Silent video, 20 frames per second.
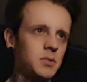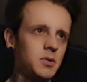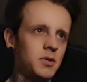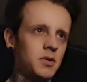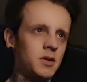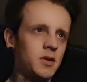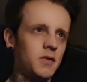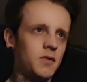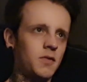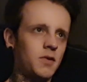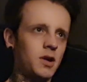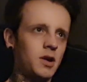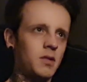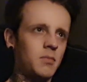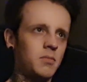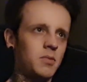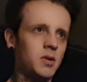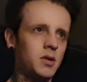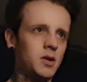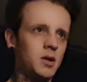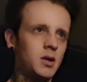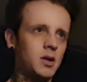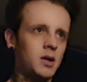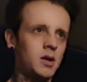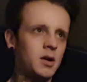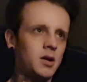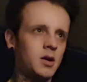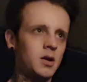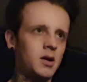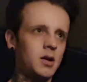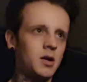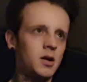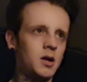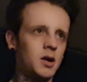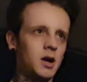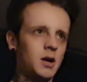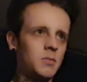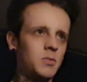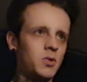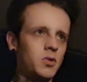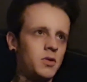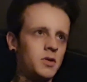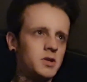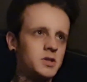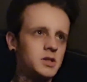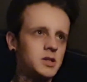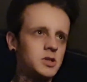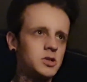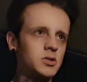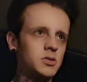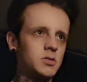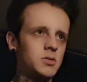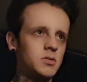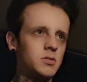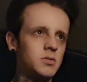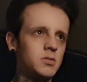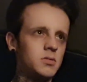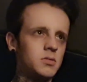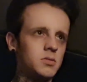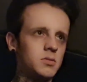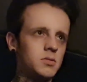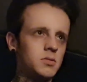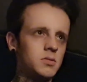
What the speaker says: gaze upon this flame, I burn the sigil,